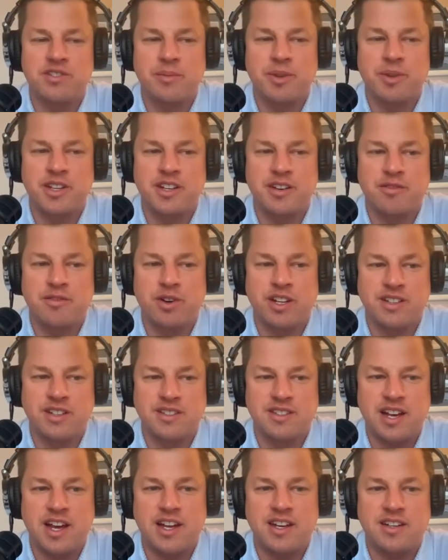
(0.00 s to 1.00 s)
of the different
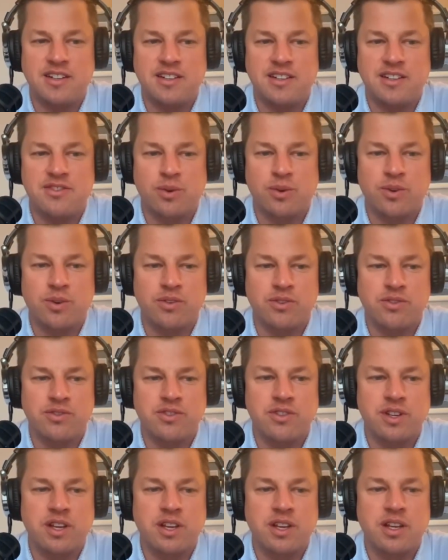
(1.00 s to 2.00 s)
anxiety
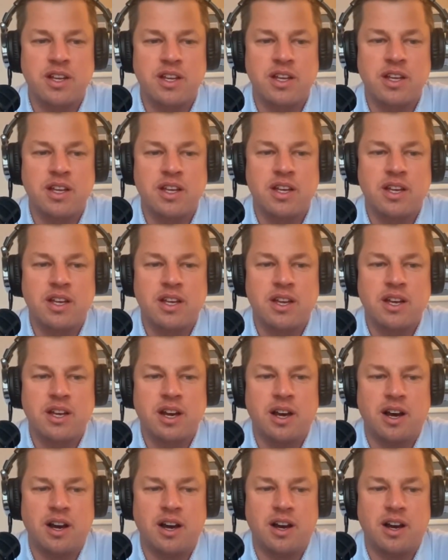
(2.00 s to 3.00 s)
disorders.
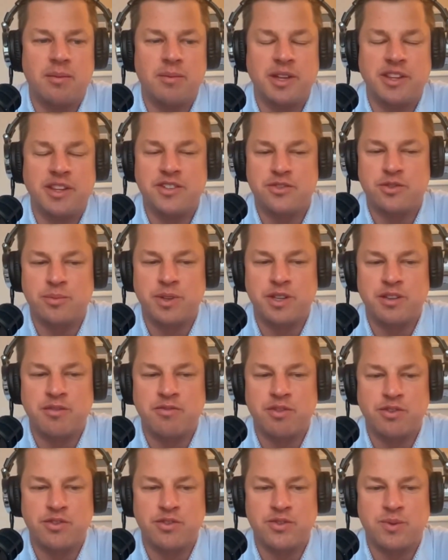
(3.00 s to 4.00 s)
And this will be the
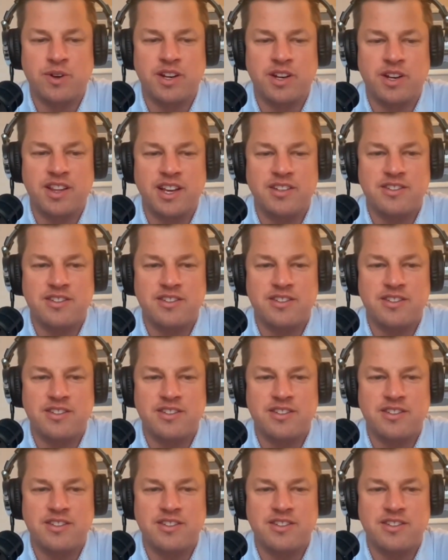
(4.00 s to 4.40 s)
first one in that